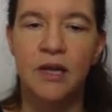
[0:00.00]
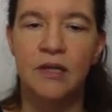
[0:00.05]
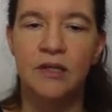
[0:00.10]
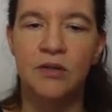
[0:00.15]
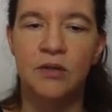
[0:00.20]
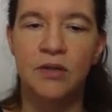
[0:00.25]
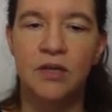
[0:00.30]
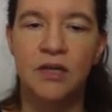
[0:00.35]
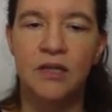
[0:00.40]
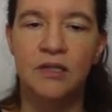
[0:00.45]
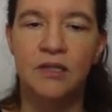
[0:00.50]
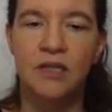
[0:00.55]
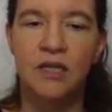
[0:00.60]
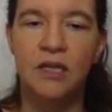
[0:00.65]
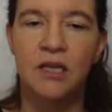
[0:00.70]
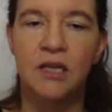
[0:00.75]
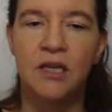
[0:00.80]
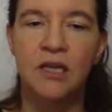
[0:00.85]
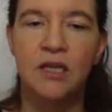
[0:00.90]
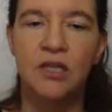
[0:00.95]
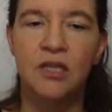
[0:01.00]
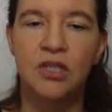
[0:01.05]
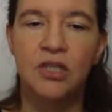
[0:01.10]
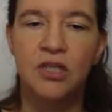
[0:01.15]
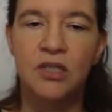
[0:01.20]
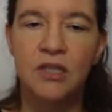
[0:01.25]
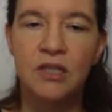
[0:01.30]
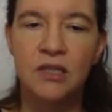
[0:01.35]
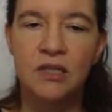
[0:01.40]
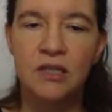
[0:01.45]
So there's
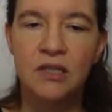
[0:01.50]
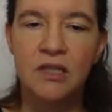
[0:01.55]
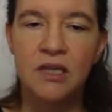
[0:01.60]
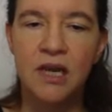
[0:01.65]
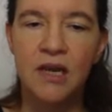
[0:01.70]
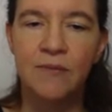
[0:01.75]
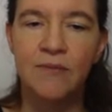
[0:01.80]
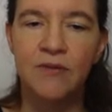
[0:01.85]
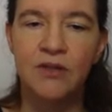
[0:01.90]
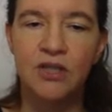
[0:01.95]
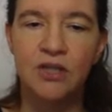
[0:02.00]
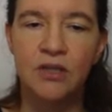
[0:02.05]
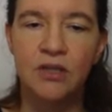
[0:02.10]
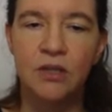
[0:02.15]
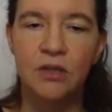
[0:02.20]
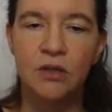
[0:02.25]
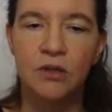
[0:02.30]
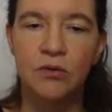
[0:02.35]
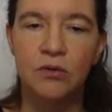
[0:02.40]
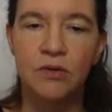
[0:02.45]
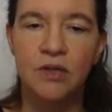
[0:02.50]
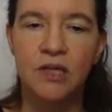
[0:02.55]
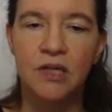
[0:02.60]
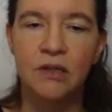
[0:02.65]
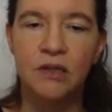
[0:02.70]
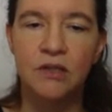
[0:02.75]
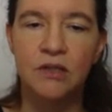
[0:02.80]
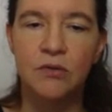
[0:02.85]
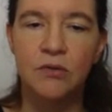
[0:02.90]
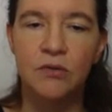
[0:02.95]
EGCM, which is in green,
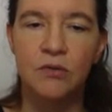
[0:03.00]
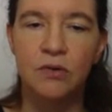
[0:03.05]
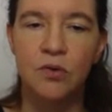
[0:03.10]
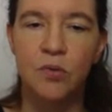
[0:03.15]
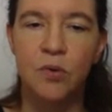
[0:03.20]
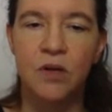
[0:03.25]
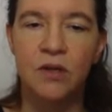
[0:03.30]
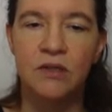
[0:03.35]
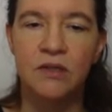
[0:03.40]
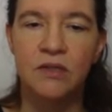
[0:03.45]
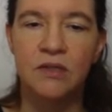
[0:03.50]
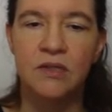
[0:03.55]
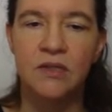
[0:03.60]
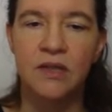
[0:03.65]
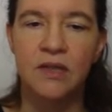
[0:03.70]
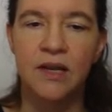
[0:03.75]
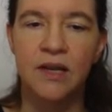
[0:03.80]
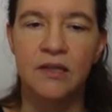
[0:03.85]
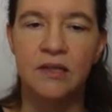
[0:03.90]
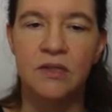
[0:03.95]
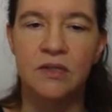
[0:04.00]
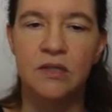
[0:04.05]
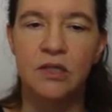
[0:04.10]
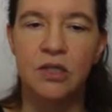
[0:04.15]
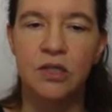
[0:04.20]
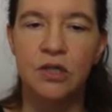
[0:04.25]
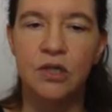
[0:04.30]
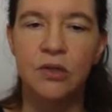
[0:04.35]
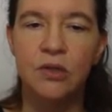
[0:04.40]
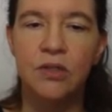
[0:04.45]
so Qualys thinks it's
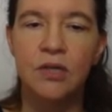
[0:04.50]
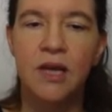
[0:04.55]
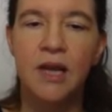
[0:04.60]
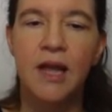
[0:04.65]
good.